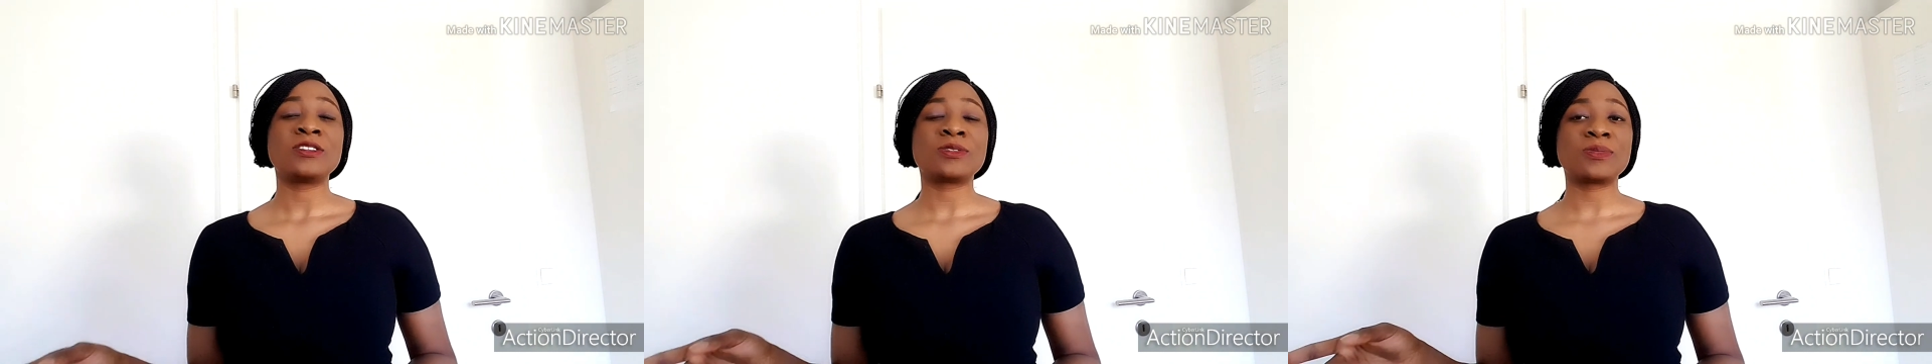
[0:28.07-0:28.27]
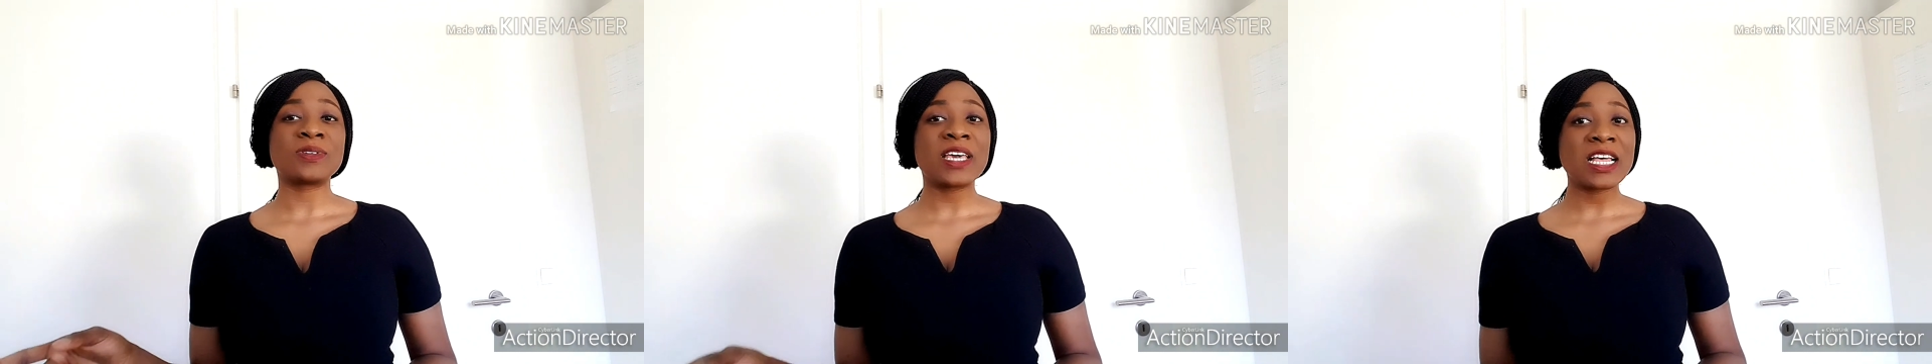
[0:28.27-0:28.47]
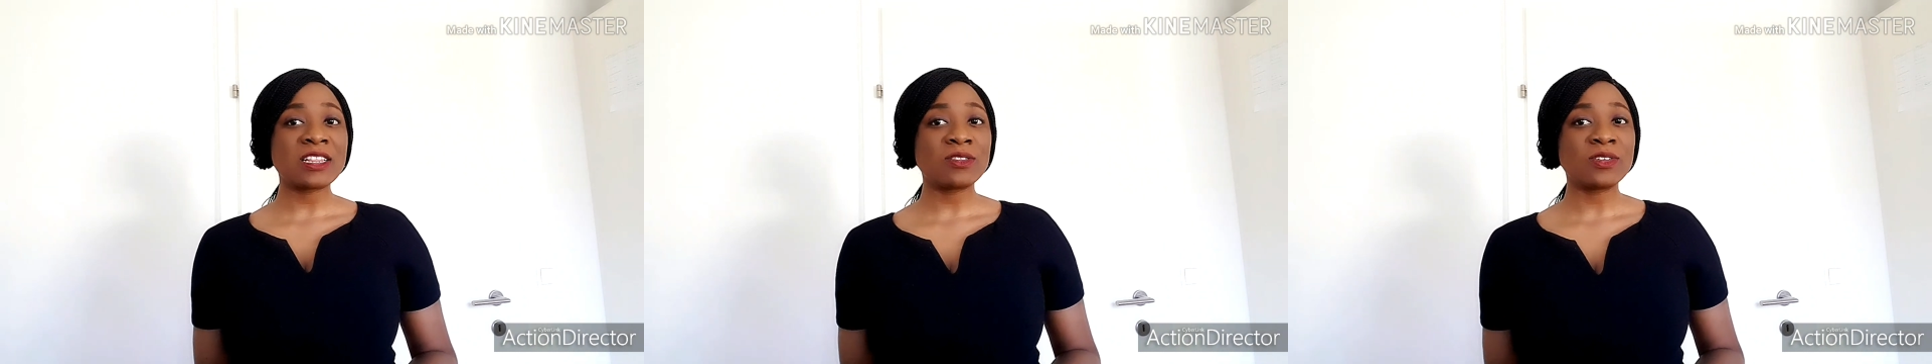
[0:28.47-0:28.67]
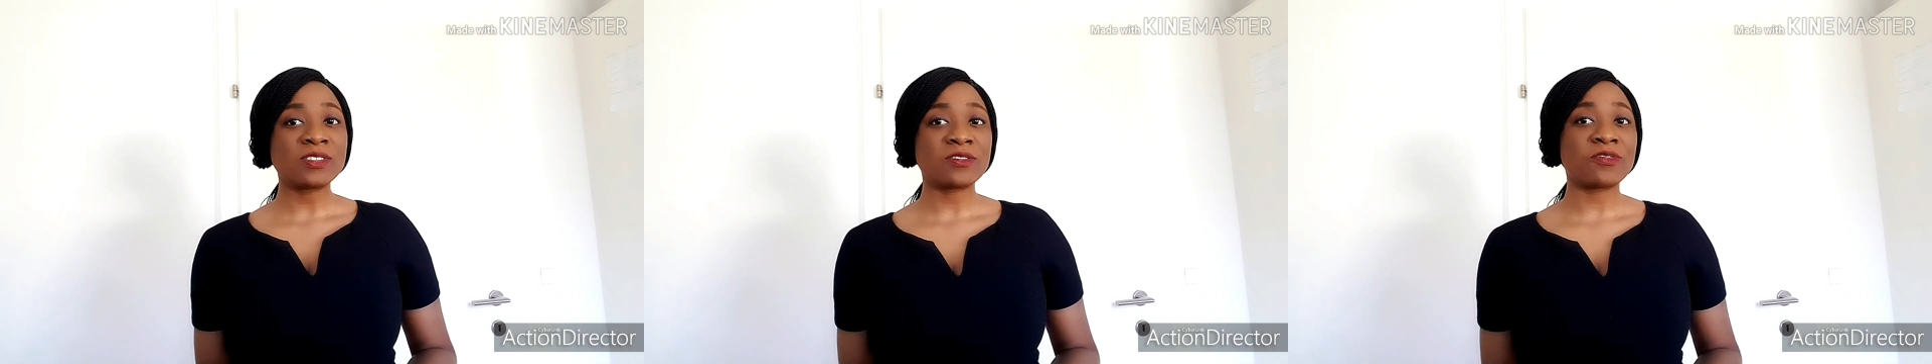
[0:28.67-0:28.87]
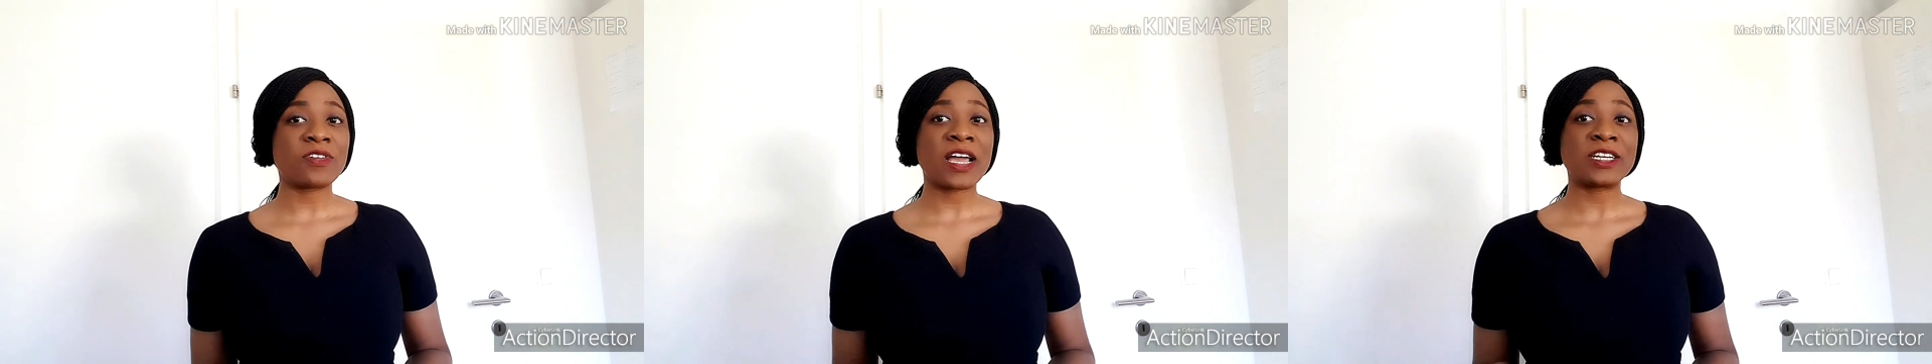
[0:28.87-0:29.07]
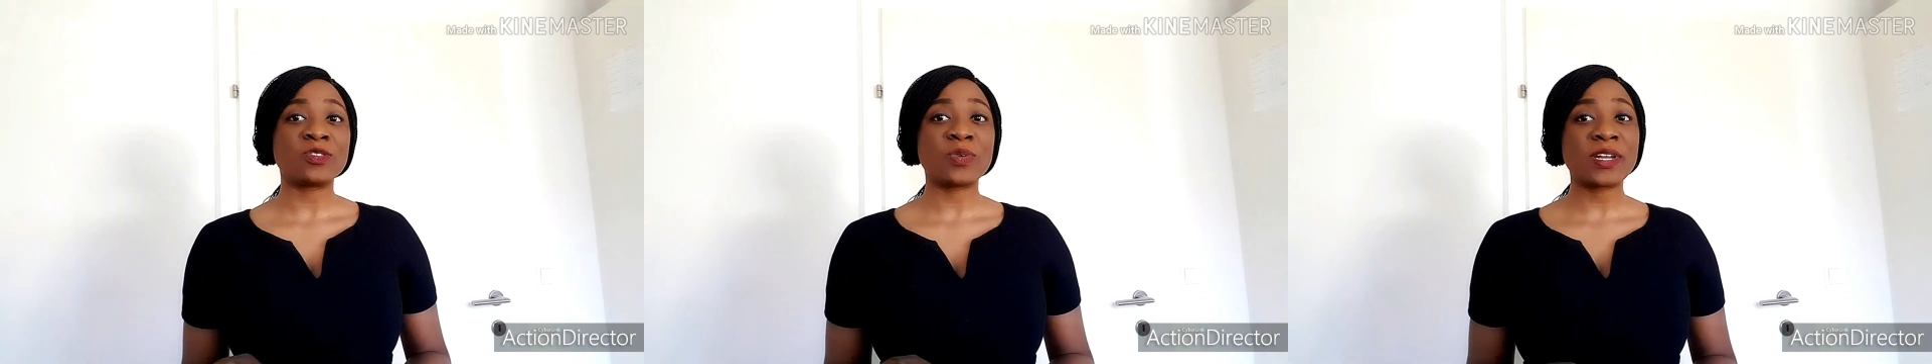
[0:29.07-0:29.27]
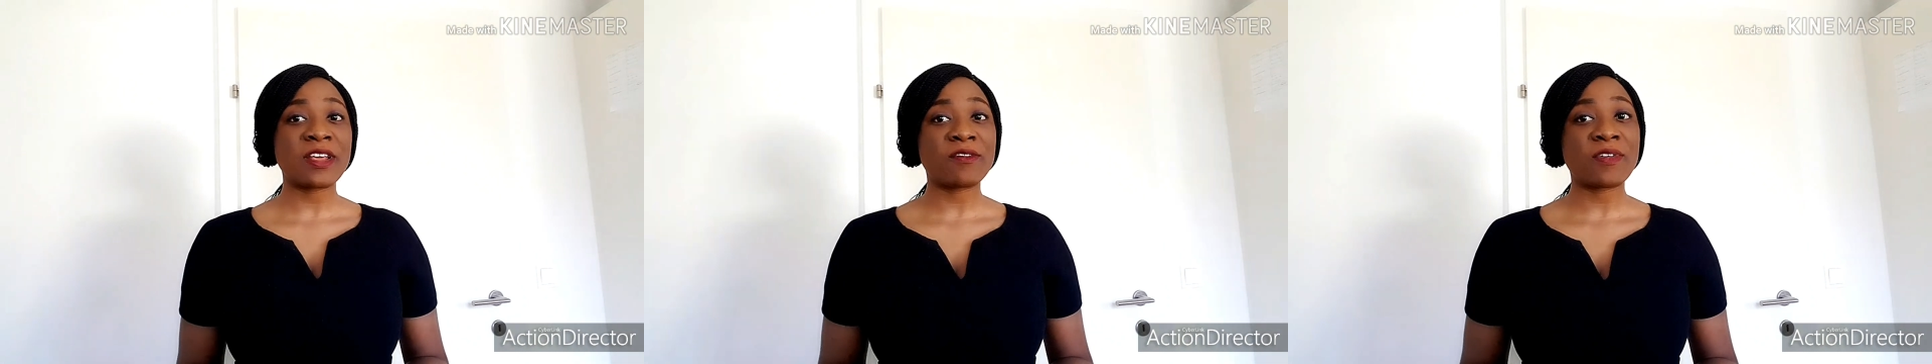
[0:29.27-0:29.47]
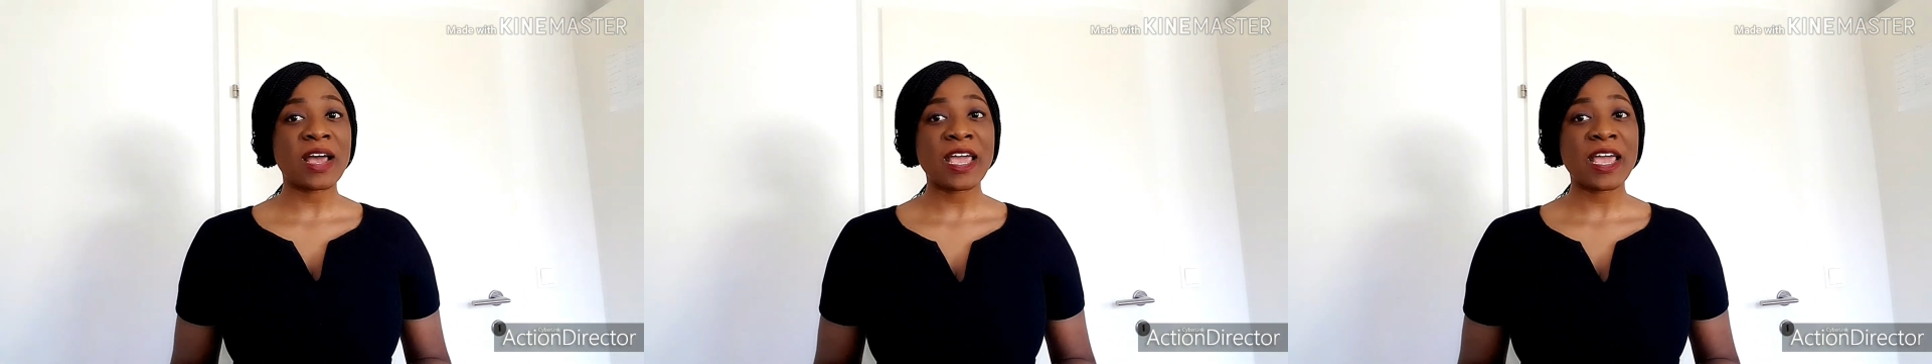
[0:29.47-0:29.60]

to get notified whenever